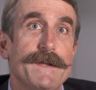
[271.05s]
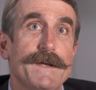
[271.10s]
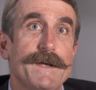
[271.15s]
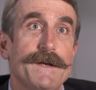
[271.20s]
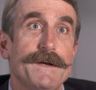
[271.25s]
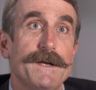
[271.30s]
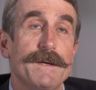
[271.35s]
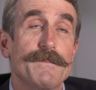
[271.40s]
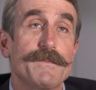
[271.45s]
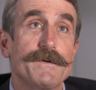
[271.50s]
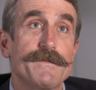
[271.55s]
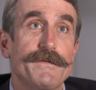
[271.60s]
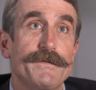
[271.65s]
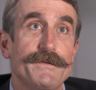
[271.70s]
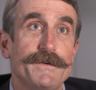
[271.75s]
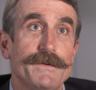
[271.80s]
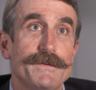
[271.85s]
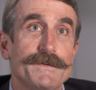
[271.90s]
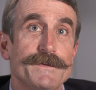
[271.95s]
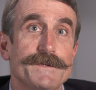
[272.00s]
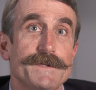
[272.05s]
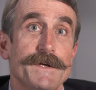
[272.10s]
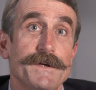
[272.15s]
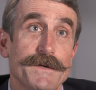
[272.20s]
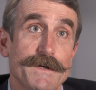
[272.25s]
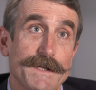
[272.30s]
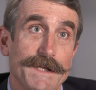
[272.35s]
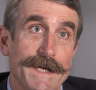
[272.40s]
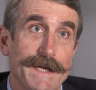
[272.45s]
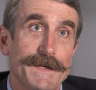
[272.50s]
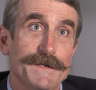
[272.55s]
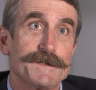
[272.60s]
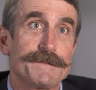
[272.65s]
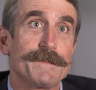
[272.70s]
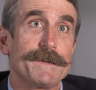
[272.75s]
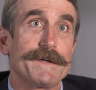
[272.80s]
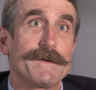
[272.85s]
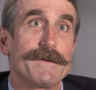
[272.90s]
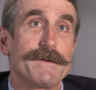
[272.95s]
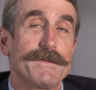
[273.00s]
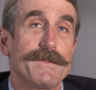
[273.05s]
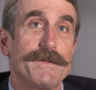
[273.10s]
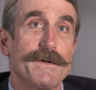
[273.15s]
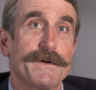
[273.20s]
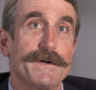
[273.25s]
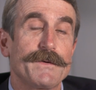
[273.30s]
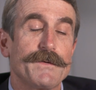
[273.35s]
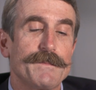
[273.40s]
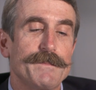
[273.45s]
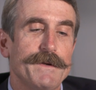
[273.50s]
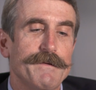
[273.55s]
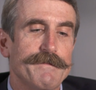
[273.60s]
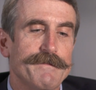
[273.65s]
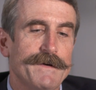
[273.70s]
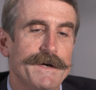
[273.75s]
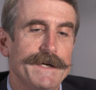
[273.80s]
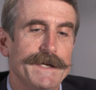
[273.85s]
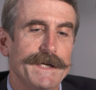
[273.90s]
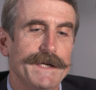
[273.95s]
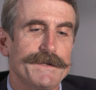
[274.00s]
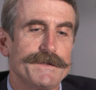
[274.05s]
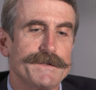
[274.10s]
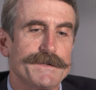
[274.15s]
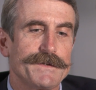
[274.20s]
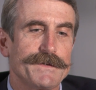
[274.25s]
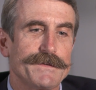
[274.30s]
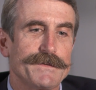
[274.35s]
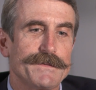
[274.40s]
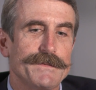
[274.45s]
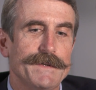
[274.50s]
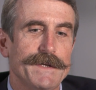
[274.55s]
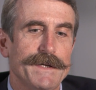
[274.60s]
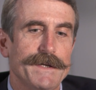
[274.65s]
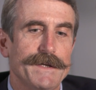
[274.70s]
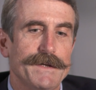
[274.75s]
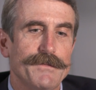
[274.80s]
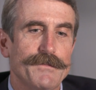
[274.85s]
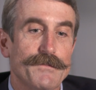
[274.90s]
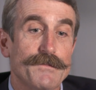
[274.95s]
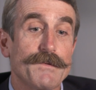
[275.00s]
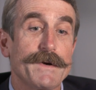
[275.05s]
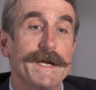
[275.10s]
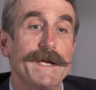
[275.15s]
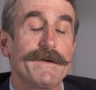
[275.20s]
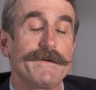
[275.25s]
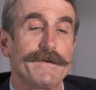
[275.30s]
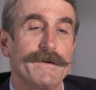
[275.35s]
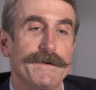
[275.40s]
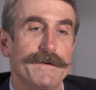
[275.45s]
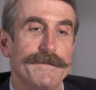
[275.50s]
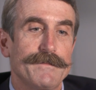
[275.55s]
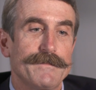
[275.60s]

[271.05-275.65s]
a number of students, underclassmen, thought it would be funny to rate